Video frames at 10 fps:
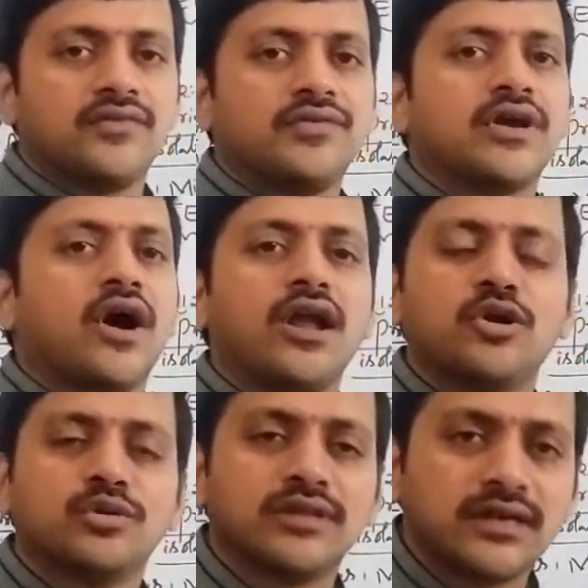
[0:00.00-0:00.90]
We all
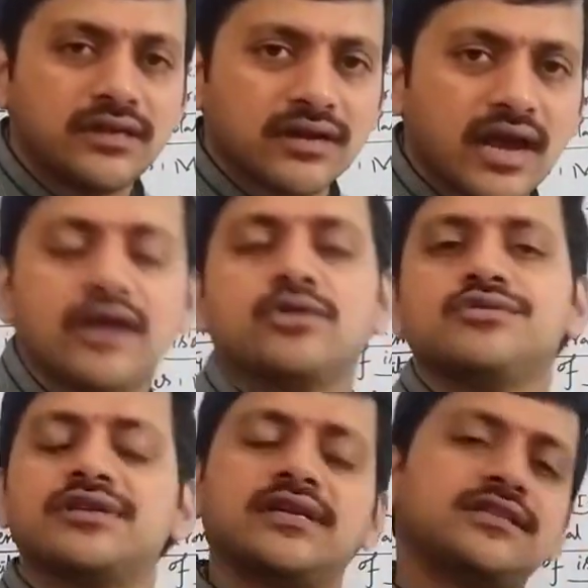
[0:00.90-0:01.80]
know that
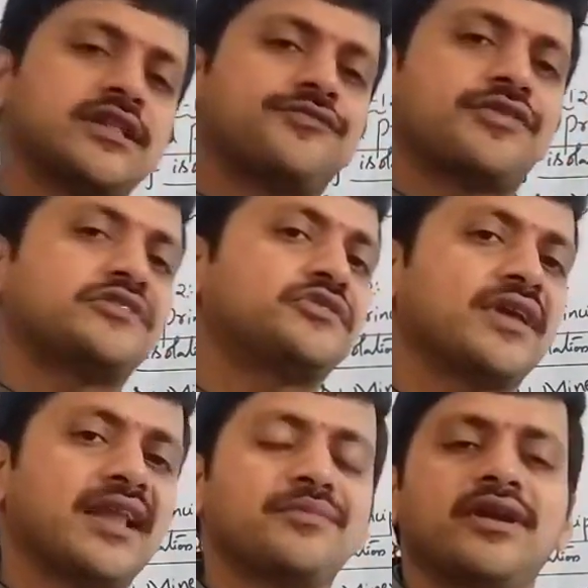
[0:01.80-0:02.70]
hydrogen is the first
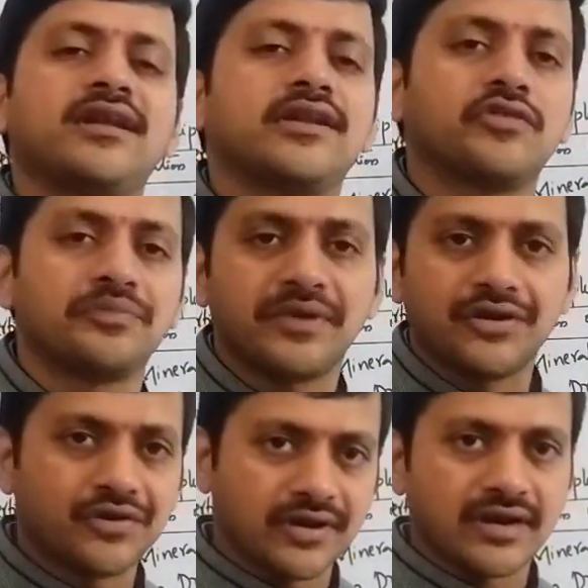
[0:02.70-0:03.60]
element in our
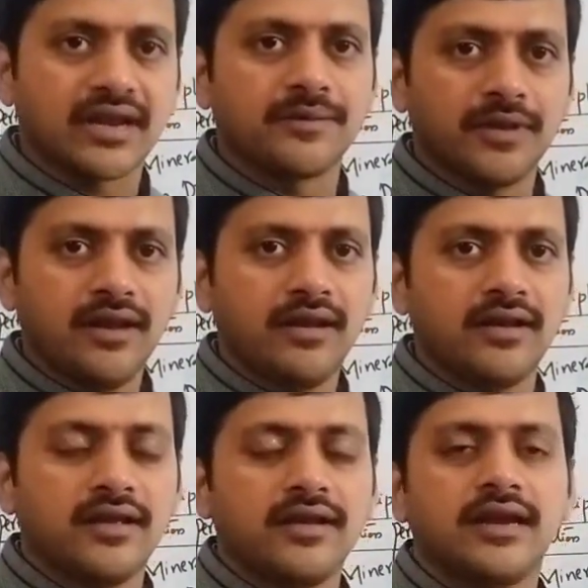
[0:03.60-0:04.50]
periodic table.
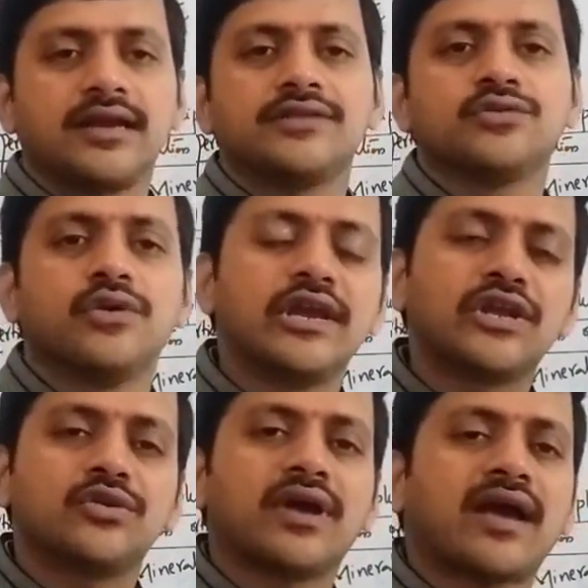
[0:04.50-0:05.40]
It is
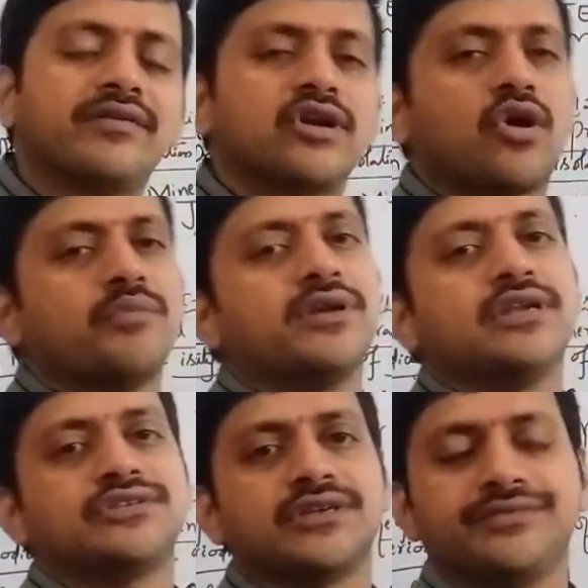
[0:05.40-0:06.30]
going to have a
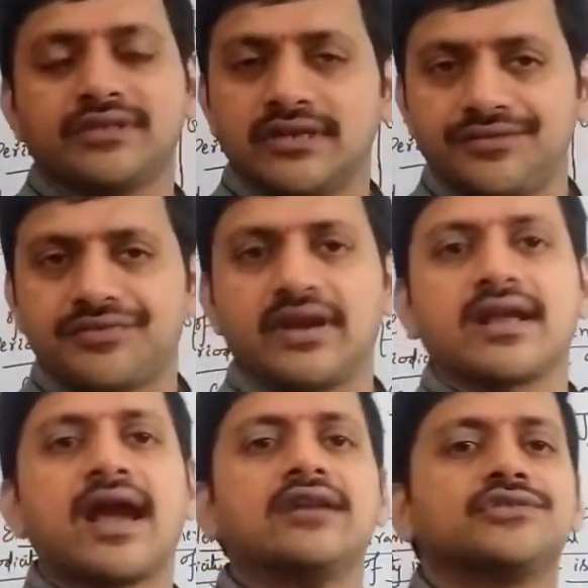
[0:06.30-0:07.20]
combination with different
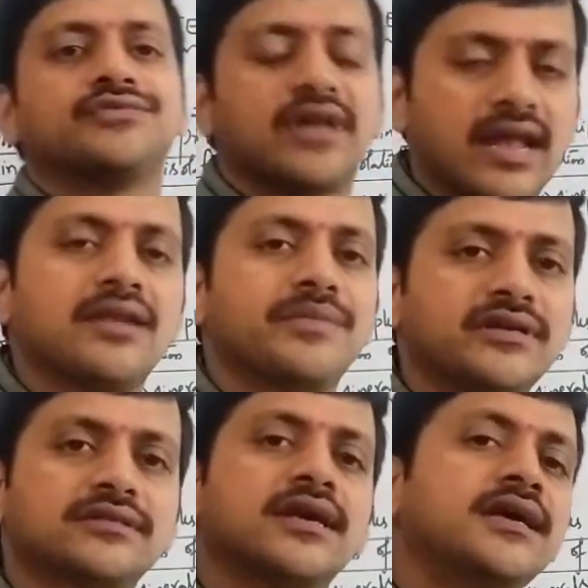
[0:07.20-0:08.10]
kinds of the
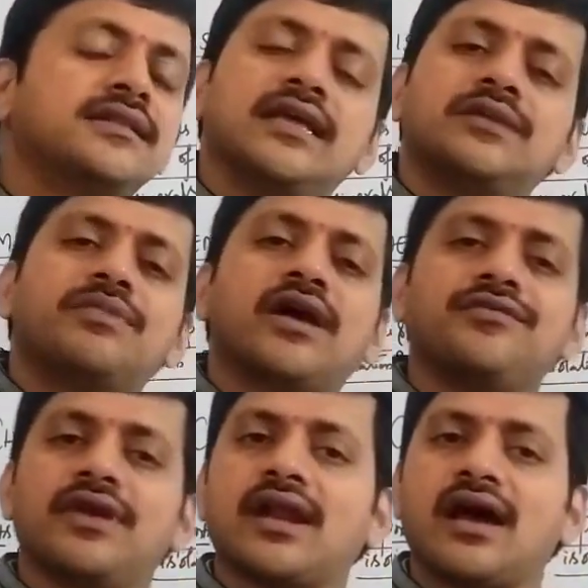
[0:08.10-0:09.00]
elements.
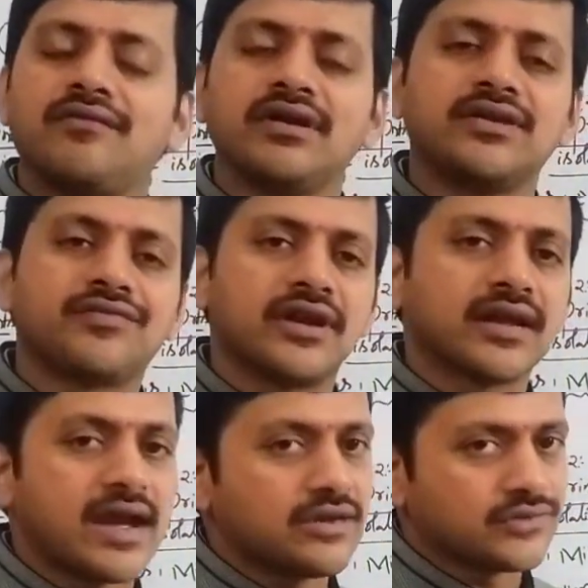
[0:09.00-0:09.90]
Thereby we are having
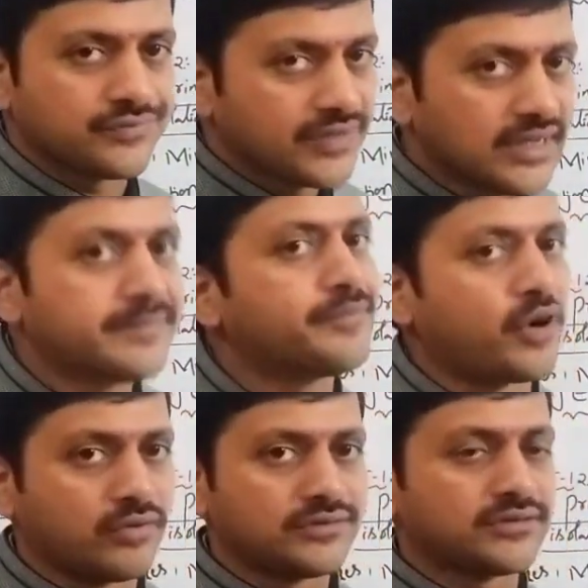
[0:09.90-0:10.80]
different kinds of the
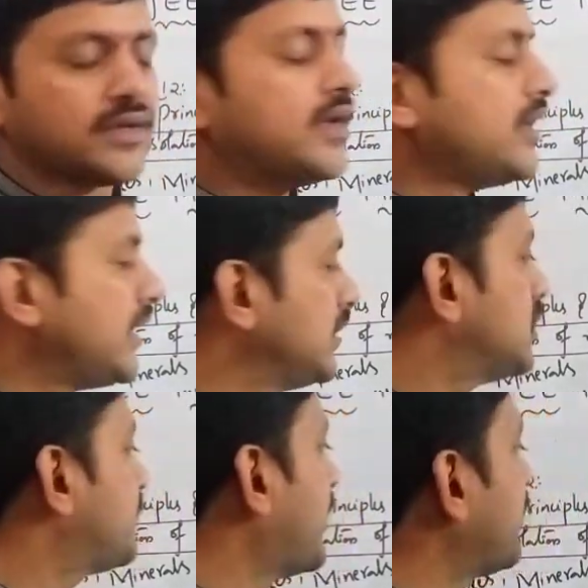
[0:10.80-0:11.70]
compounds. In
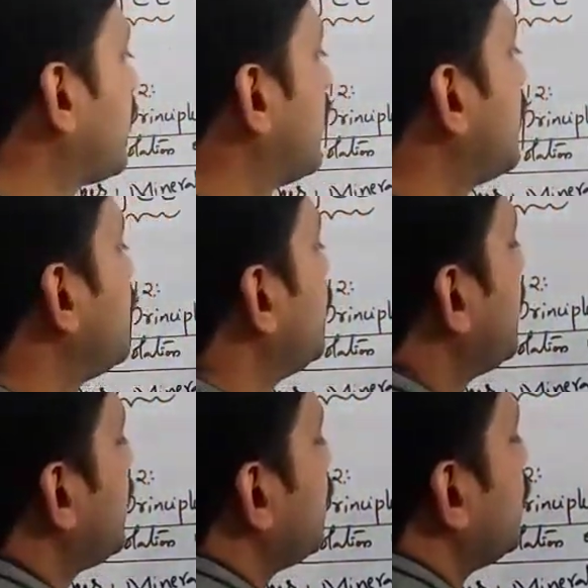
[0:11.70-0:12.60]
this particular
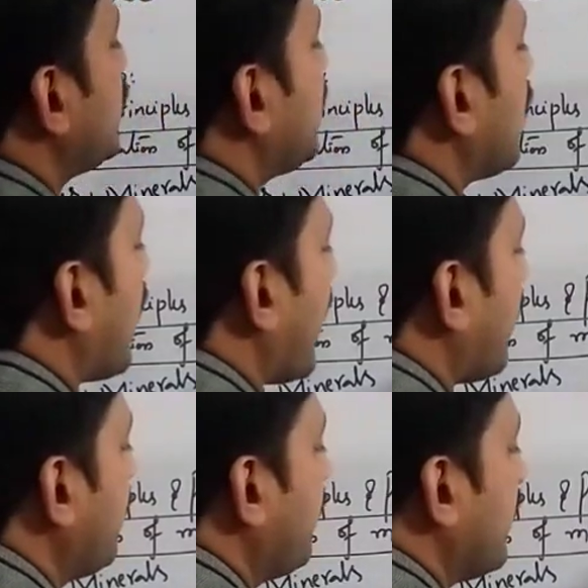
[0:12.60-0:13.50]
unit, you
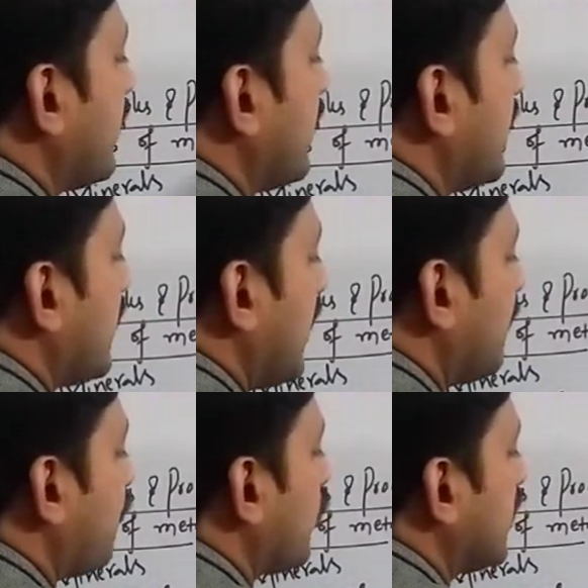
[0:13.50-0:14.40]
have
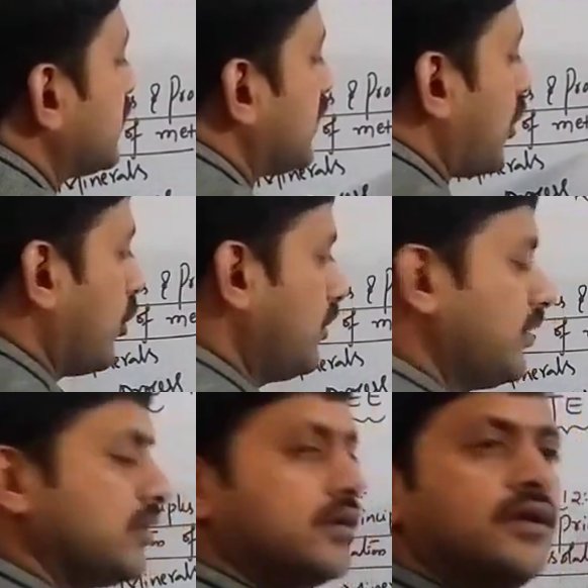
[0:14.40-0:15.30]
a focus
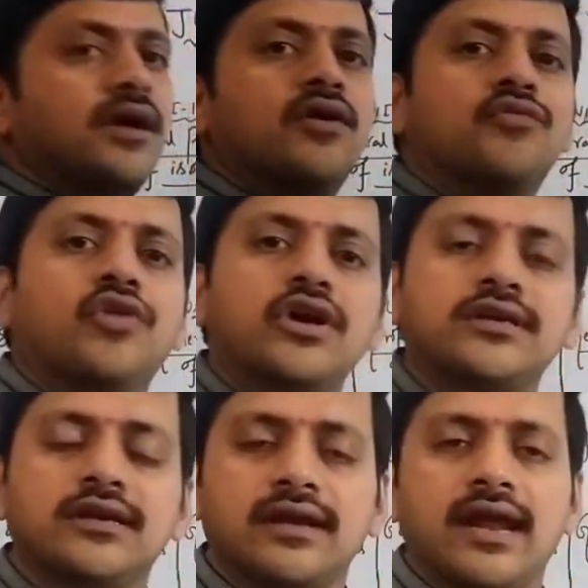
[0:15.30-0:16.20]
on
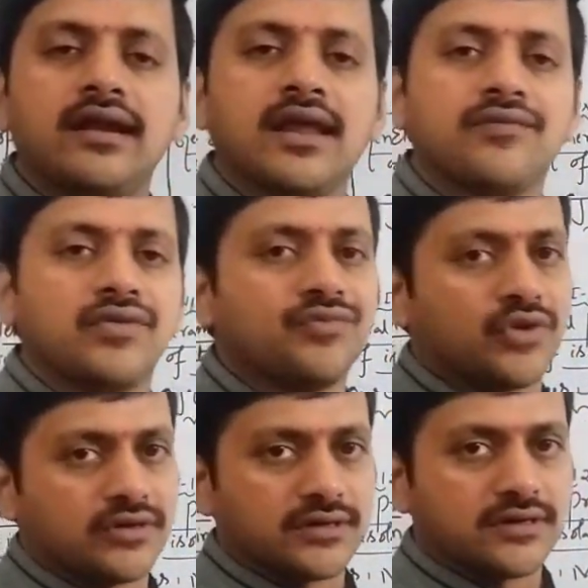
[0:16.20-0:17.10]
water and heavy
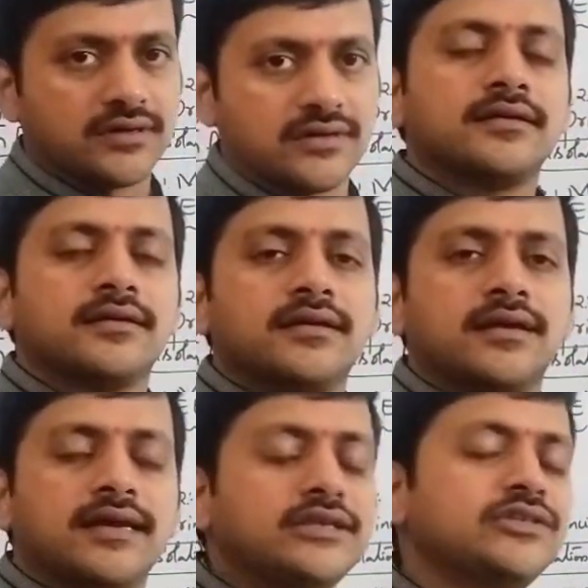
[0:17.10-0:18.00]
water.
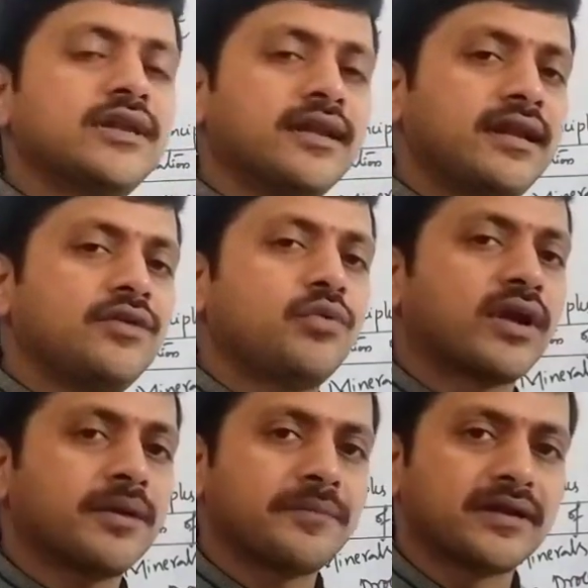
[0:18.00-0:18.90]
In generally
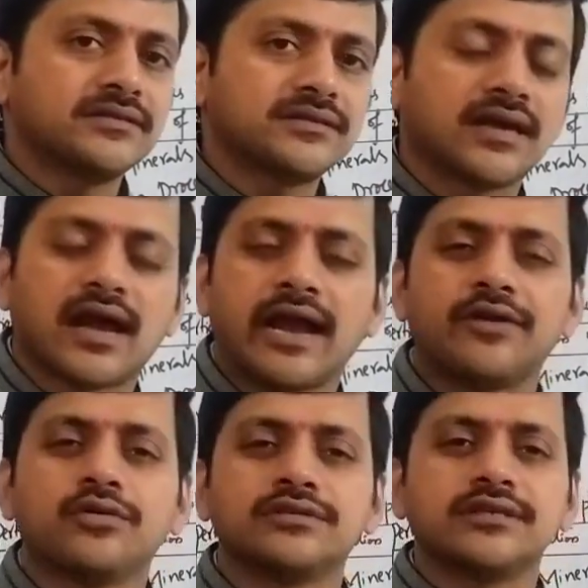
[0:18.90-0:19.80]
what happens,
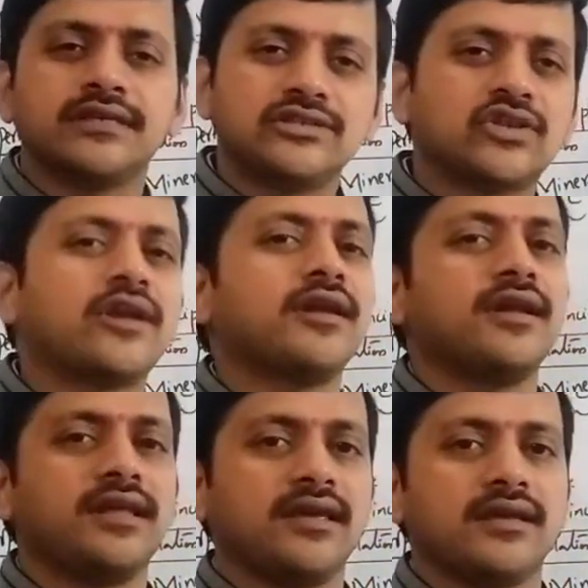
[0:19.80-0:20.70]
hydrogen is
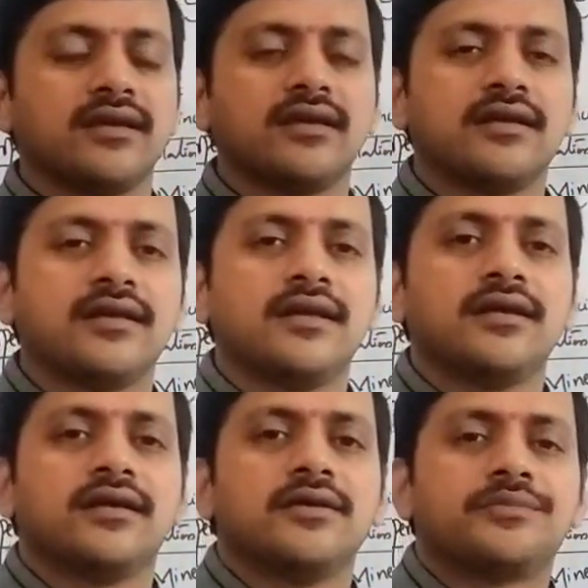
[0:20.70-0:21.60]
generally
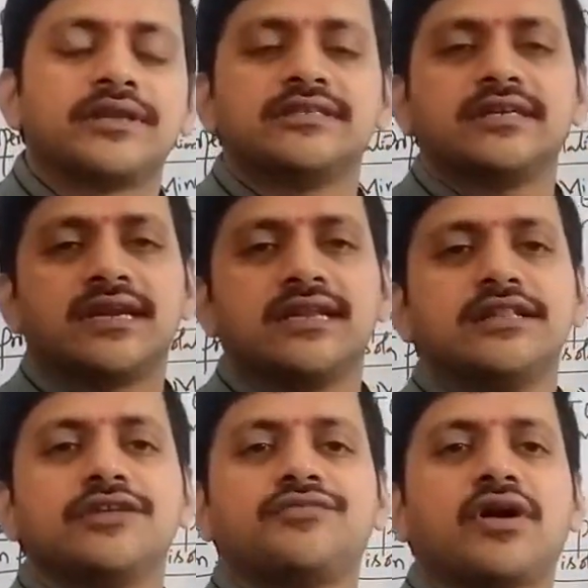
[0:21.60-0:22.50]
presented
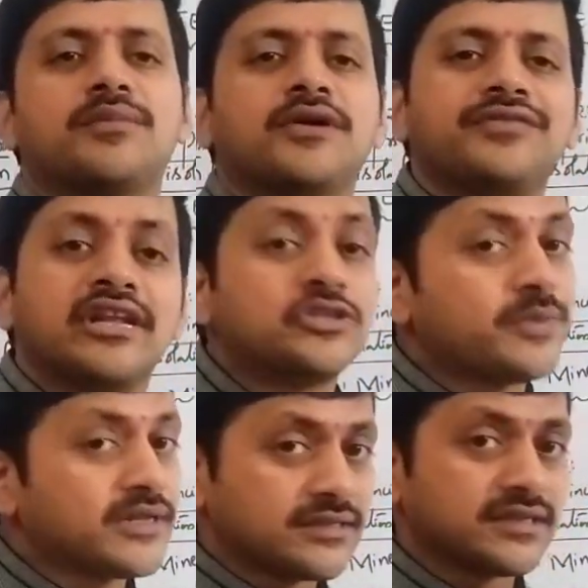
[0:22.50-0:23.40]
in the form of H
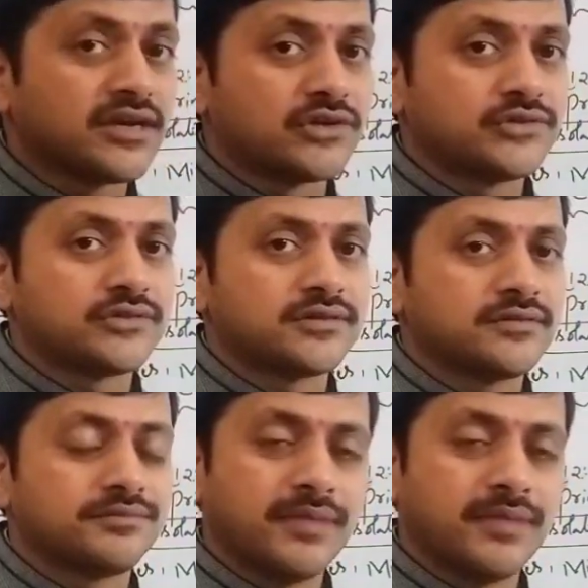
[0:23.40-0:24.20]
plus ions.